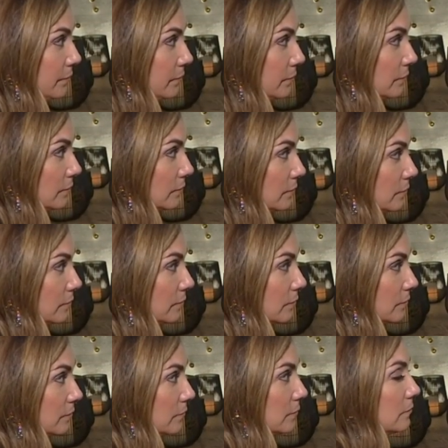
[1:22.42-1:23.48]

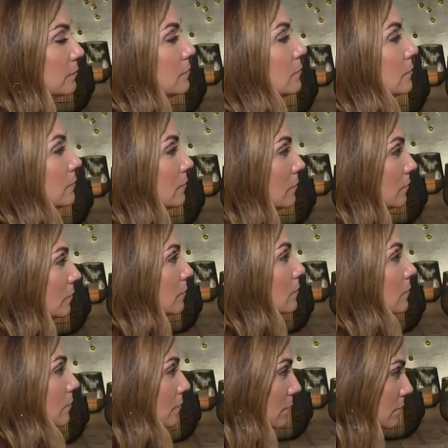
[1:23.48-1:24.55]

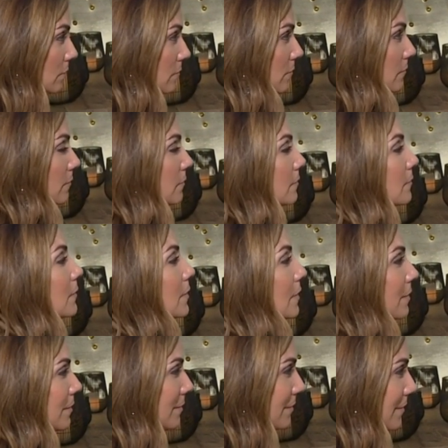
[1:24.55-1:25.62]

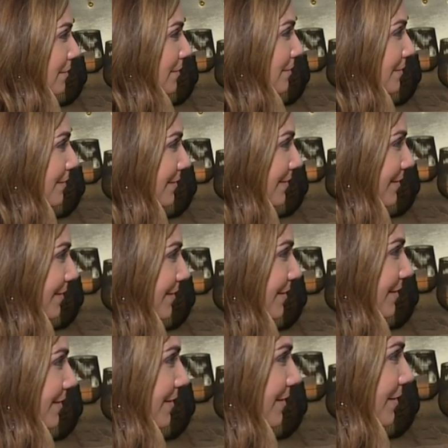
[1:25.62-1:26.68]

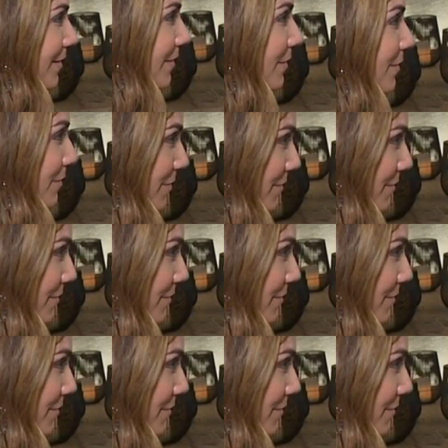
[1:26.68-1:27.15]
(not speaking)